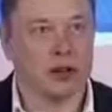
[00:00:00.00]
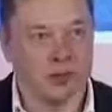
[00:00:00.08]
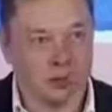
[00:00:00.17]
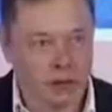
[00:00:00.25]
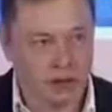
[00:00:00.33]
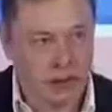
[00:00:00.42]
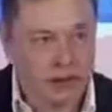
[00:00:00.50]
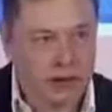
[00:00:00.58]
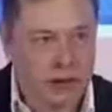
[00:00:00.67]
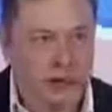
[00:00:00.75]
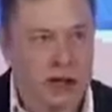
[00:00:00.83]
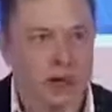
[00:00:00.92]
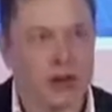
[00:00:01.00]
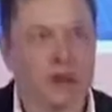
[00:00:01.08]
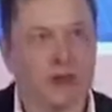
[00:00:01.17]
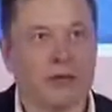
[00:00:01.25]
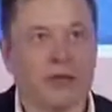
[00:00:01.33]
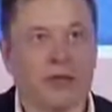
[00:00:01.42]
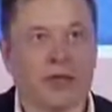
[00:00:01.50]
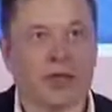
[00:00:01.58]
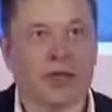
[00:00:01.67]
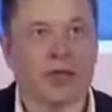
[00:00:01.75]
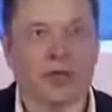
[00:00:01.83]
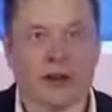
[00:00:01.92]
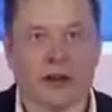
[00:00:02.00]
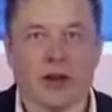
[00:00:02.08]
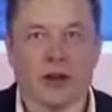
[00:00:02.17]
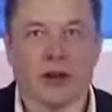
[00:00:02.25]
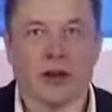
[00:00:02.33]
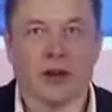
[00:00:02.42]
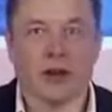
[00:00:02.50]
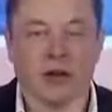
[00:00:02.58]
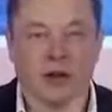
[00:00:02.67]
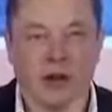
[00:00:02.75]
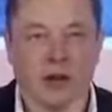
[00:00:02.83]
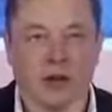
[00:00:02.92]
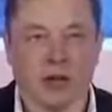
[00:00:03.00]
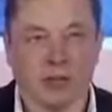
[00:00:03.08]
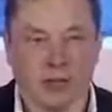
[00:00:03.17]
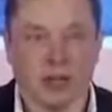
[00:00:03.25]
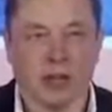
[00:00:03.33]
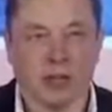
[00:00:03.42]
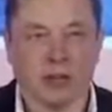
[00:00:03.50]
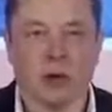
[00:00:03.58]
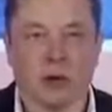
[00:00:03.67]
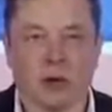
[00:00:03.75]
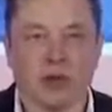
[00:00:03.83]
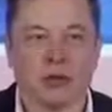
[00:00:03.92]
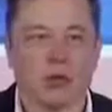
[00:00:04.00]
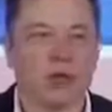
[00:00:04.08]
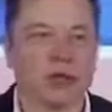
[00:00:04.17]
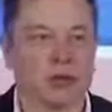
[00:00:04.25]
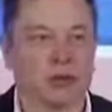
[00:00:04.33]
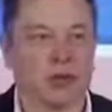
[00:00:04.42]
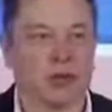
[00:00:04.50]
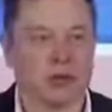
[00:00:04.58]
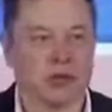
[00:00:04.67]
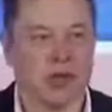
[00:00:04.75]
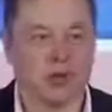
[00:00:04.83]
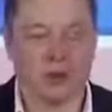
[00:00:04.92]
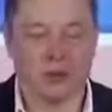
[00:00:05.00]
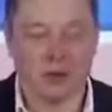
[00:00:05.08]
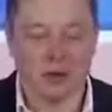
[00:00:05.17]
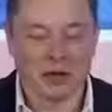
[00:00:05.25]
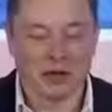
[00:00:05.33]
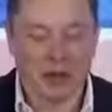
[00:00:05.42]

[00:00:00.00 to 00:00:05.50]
yes. I mean, that's like, clearly we all want the future to be sustainable.